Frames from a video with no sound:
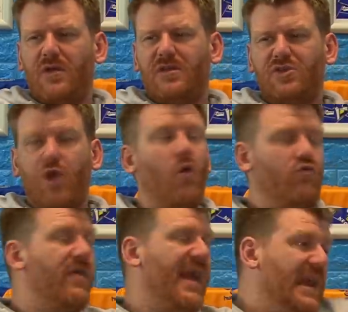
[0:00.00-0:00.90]
they
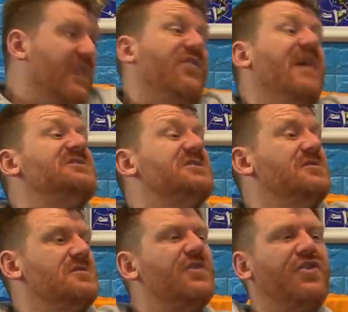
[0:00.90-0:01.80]
don't really fit.
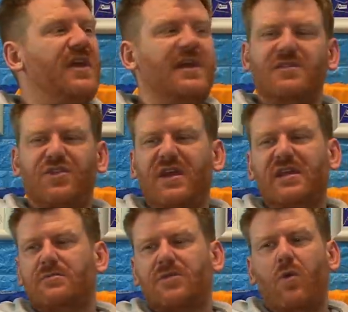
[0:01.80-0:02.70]
The three
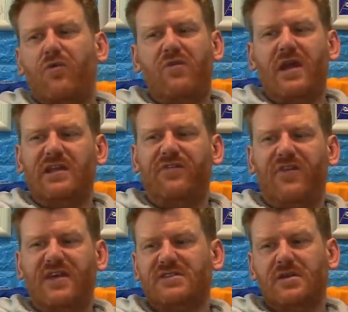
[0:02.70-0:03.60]
of them don't really
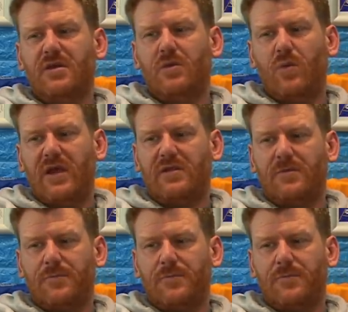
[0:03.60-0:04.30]
fit with...